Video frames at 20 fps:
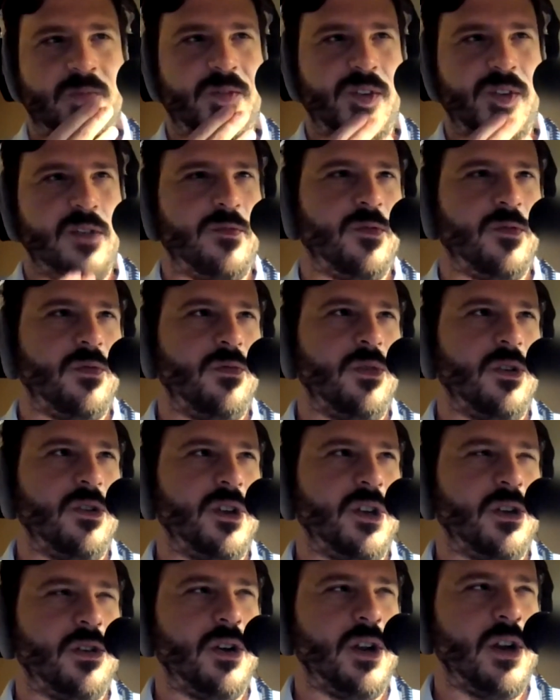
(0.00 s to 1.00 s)
If you have really
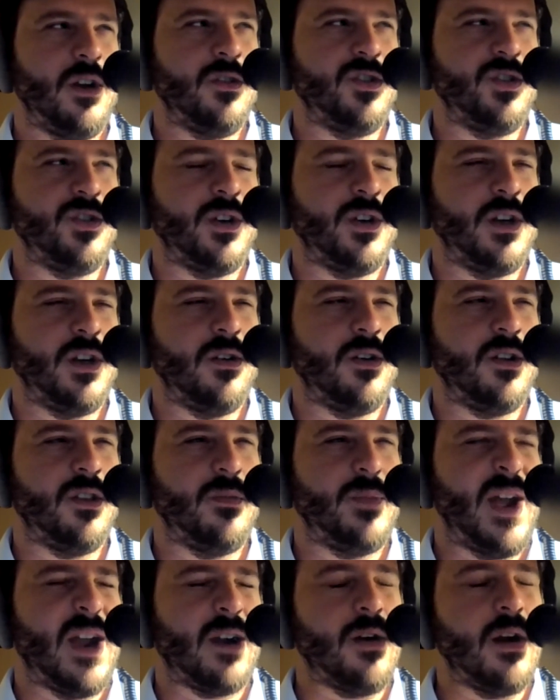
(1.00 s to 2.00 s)
good ears, you can hear it in the
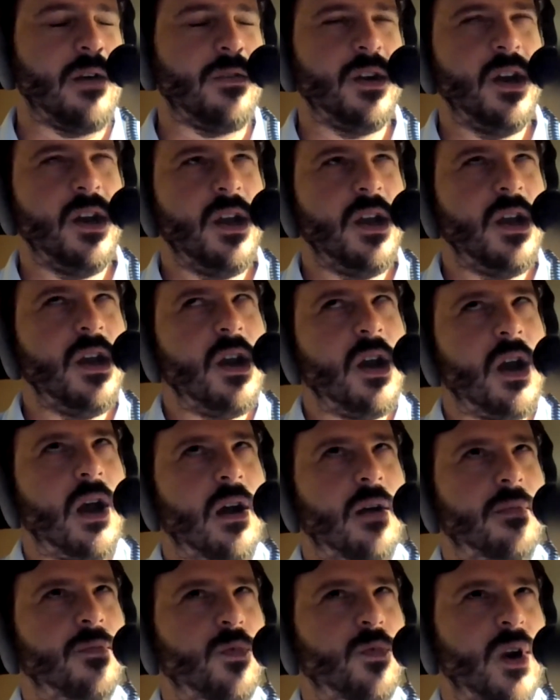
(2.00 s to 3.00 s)
background.
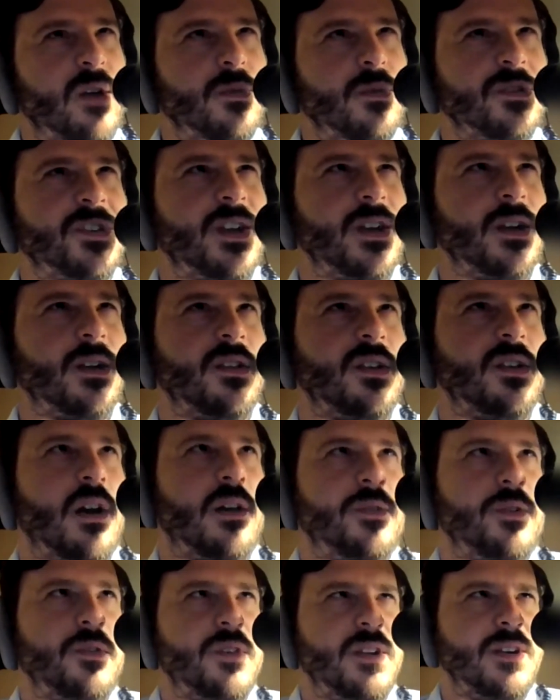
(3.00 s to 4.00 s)
What I will say, the
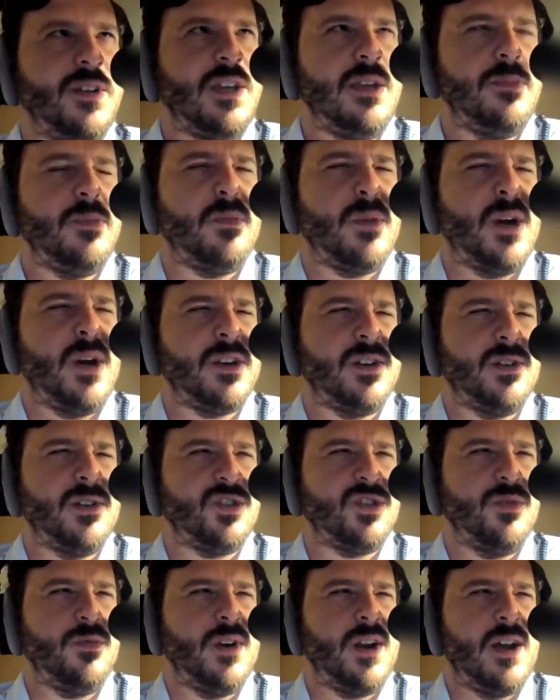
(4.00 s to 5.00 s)
other thing to keep in mind here.
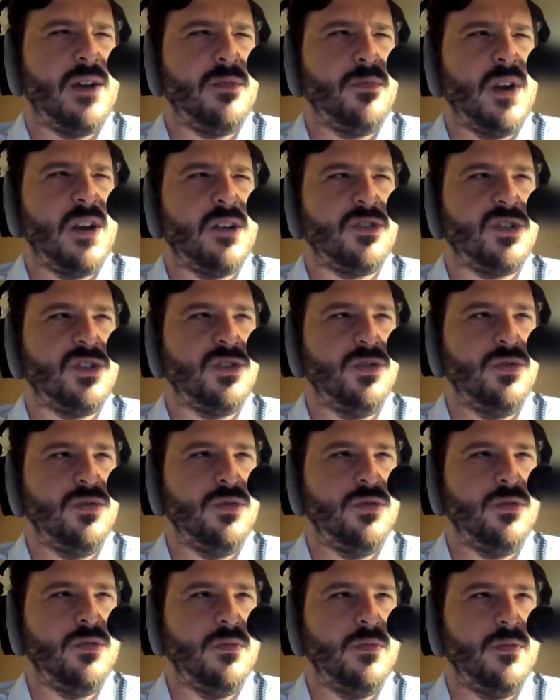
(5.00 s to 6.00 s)
So when I
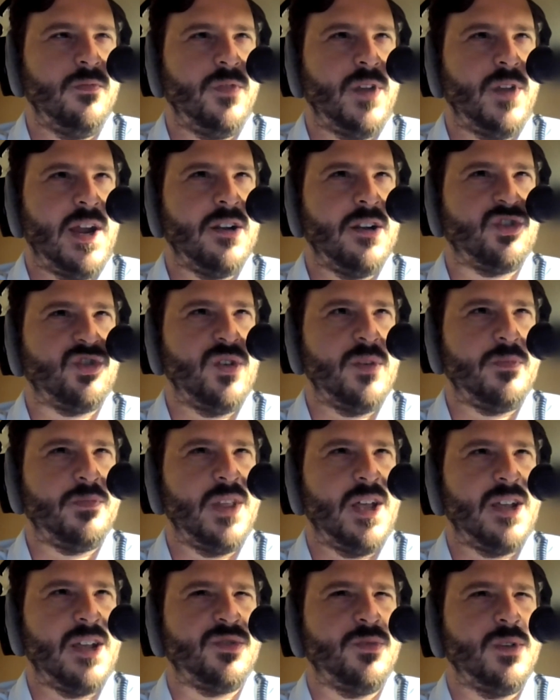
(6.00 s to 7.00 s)
had a trip
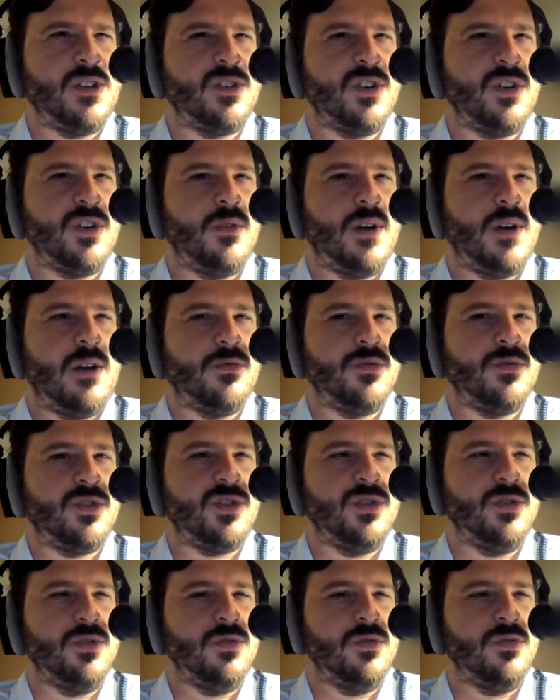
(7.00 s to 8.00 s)
last week to go out
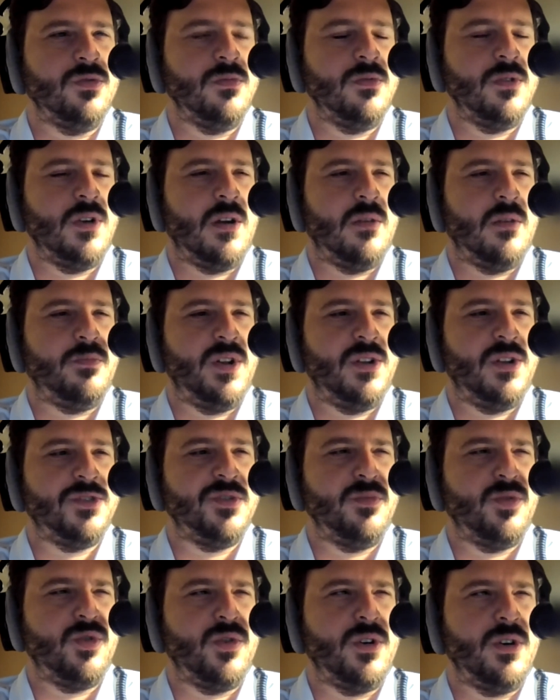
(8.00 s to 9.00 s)
to
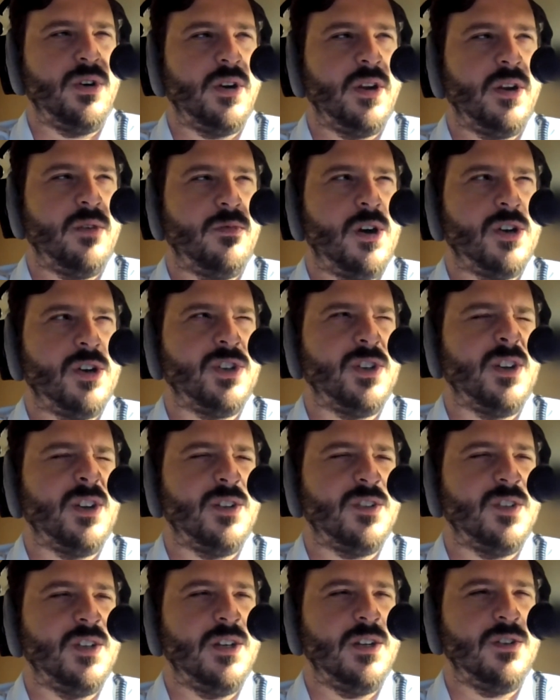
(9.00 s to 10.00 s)
Baltimore and Washington,
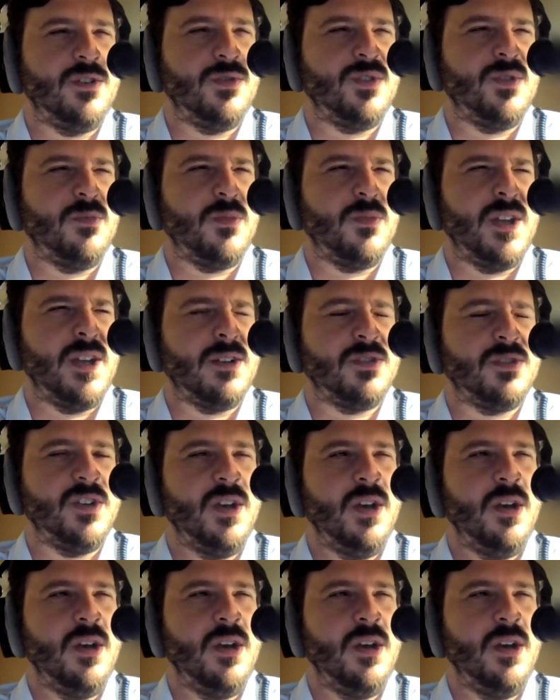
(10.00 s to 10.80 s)
D.C. to do some things.